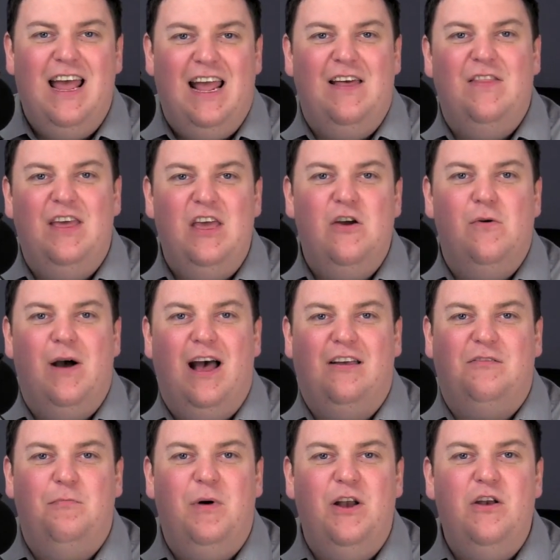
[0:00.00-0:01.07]
in the
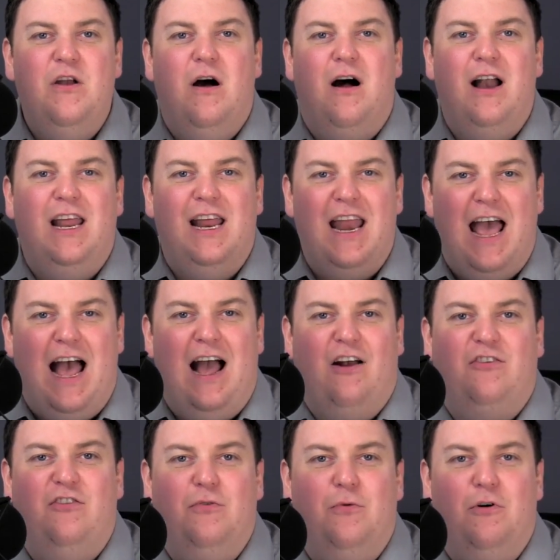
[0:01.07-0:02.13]
US, but not in
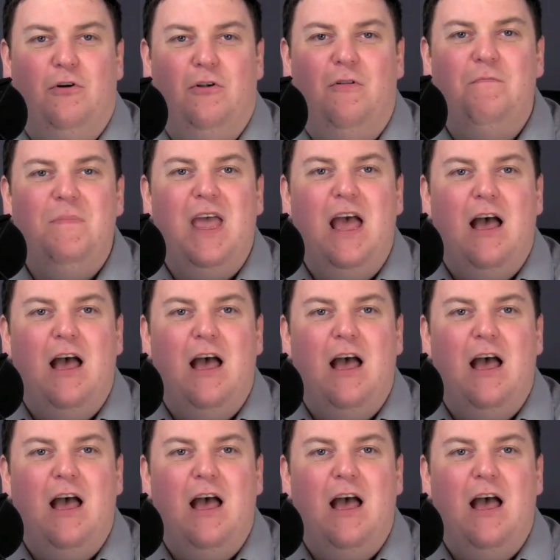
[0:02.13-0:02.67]
actual